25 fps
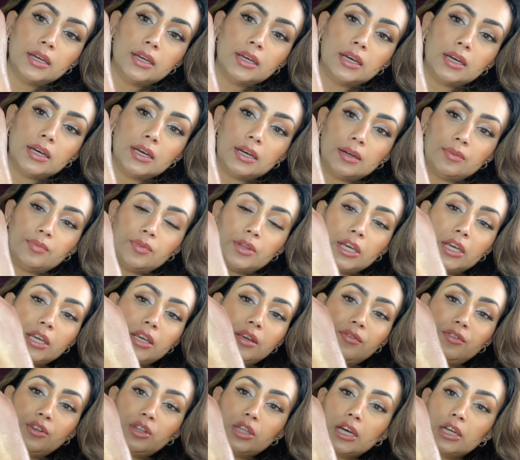They
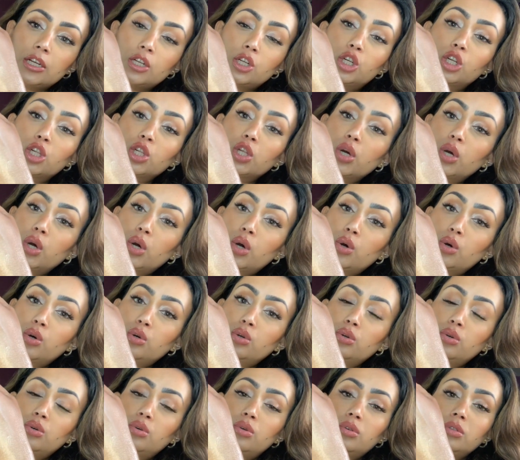give you that
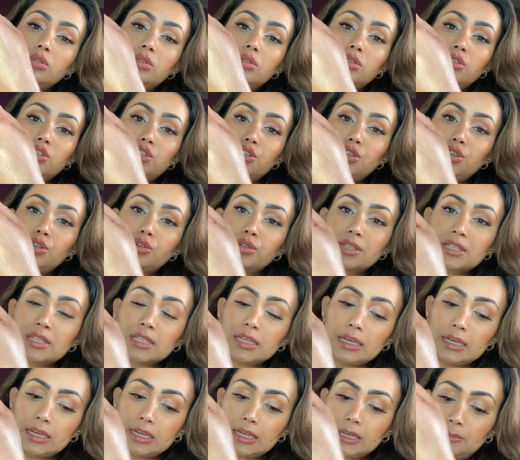glow to your
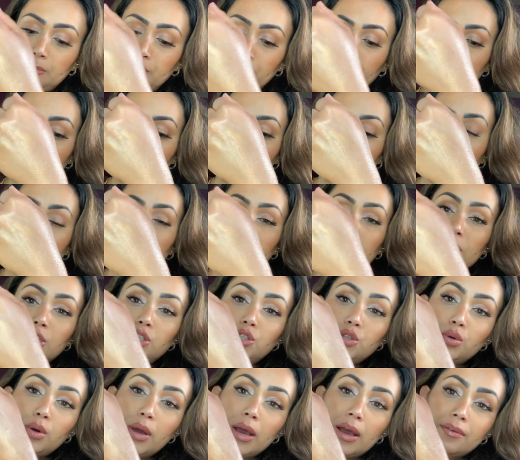skin. They
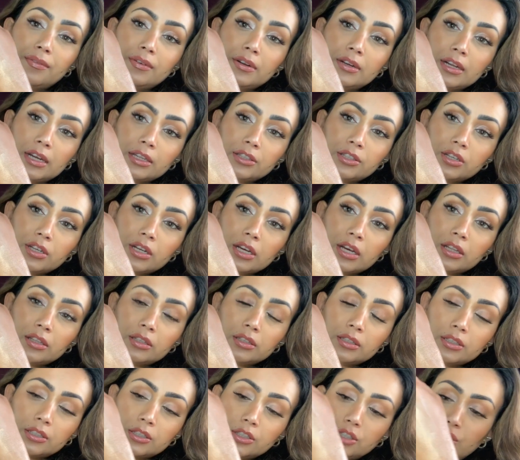do have another
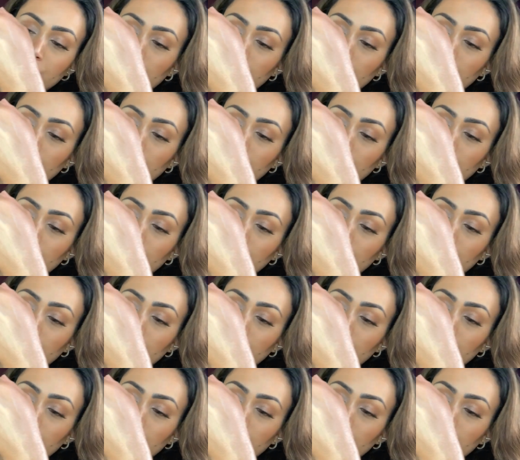color to